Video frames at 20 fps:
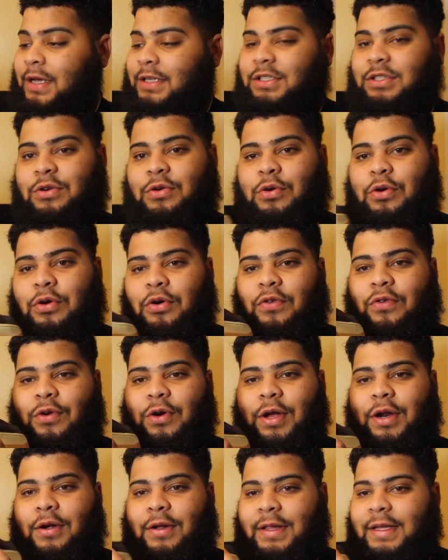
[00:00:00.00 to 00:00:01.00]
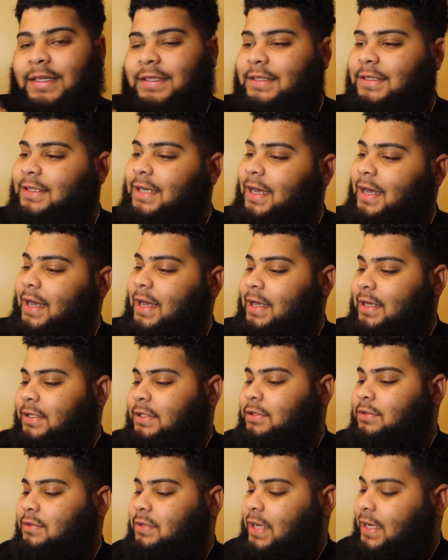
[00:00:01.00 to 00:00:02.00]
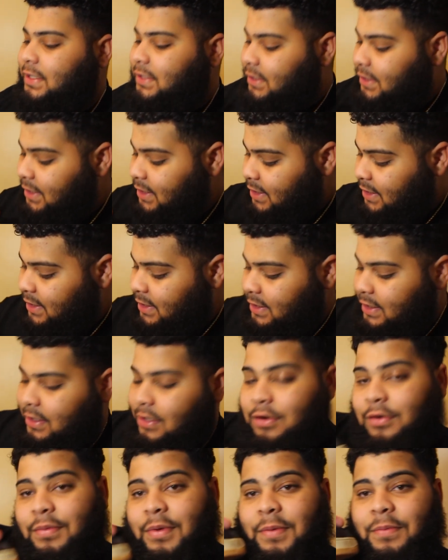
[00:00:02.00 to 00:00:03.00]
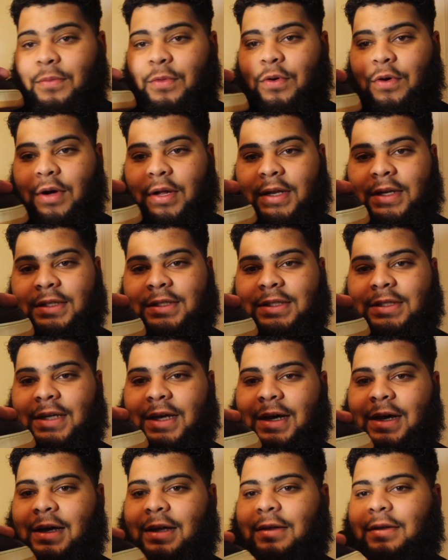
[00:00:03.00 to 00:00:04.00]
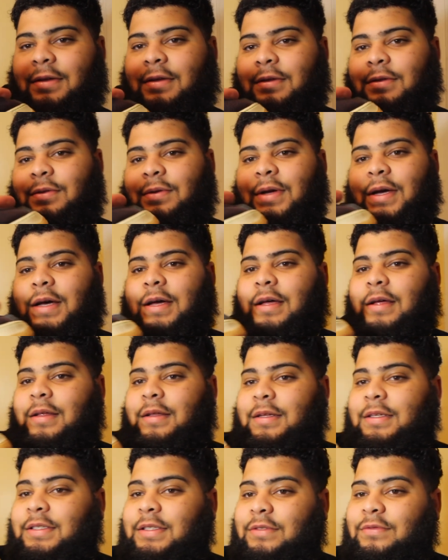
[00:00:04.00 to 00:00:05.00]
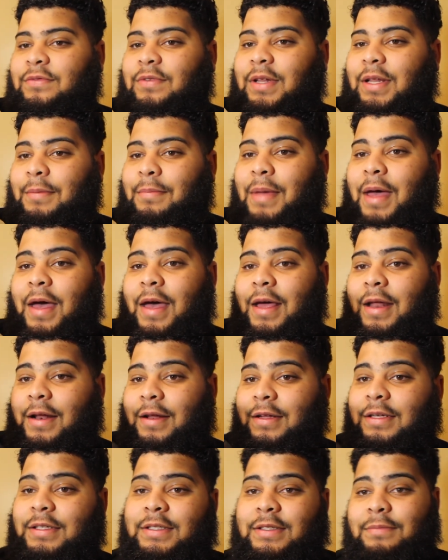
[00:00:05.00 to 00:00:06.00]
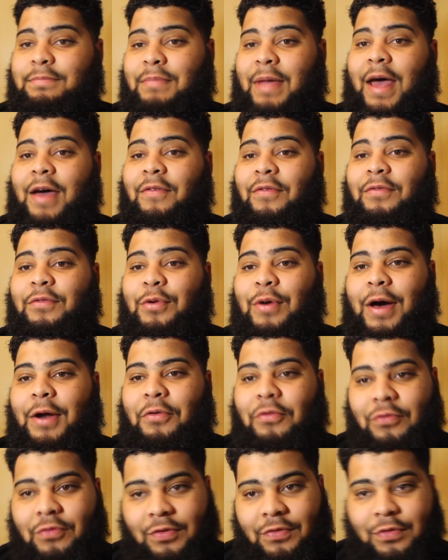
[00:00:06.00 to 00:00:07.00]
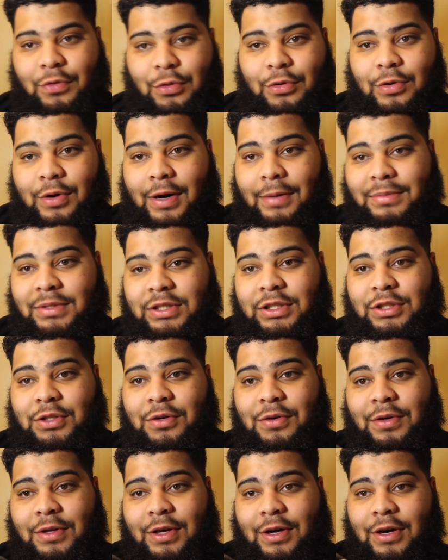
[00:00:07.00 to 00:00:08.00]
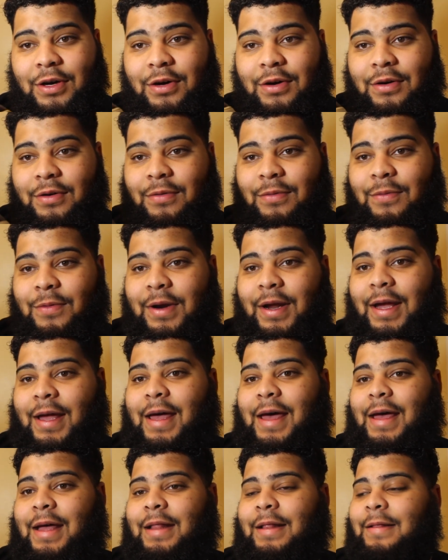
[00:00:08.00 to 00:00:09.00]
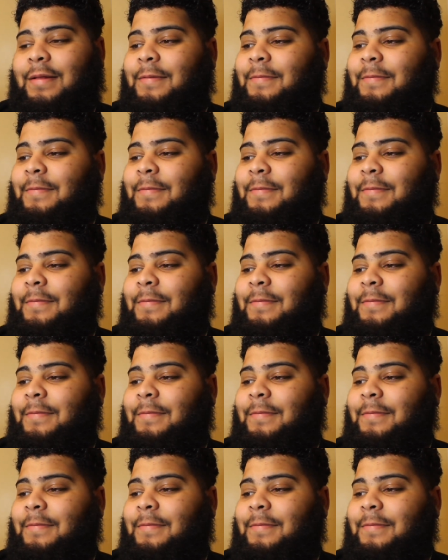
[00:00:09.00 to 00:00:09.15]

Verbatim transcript: got your corduroy on this side. You got your a little bit more on this side. You got, this is really bad. This is bad review. I don't review. I'm just showing y'all what I got.